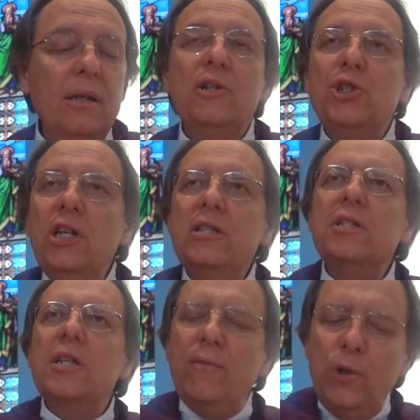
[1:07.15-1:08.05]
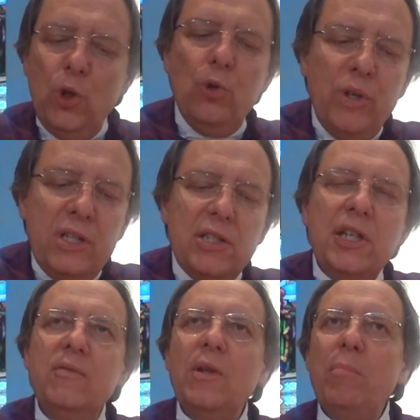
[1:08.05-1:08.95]
Jesus, if you
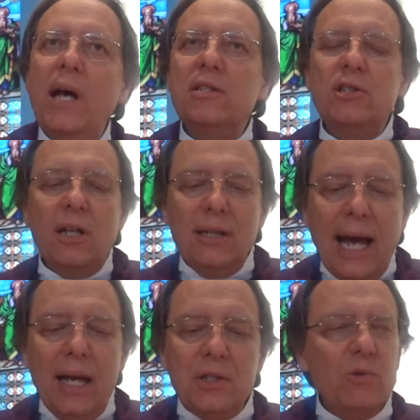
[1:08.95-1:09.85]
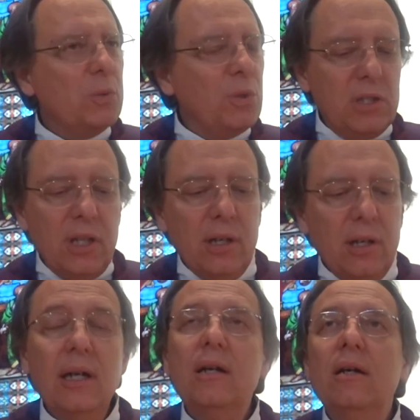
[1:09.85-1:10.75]
received the message that Lazarus was sick,
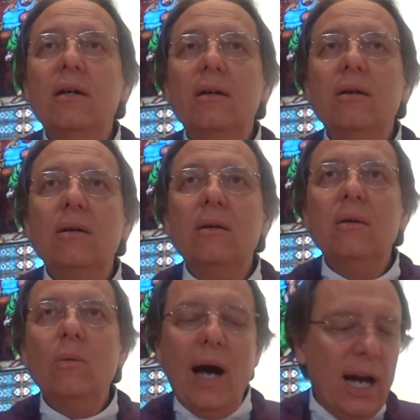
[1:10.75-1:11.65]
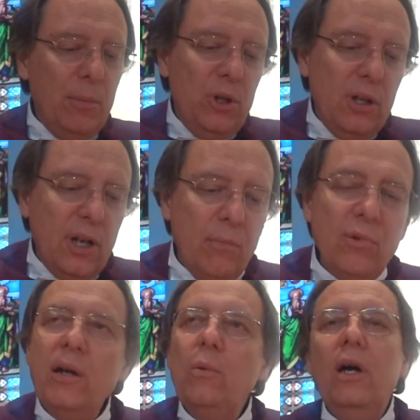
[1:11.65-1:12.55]
how come you didn't come
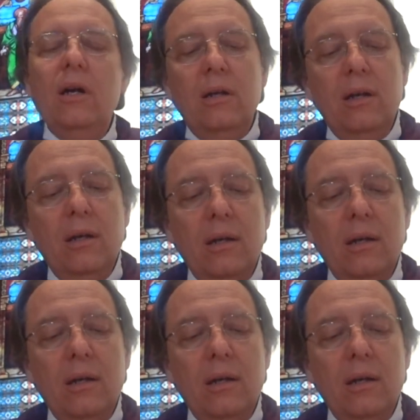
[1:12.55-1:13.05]
right away?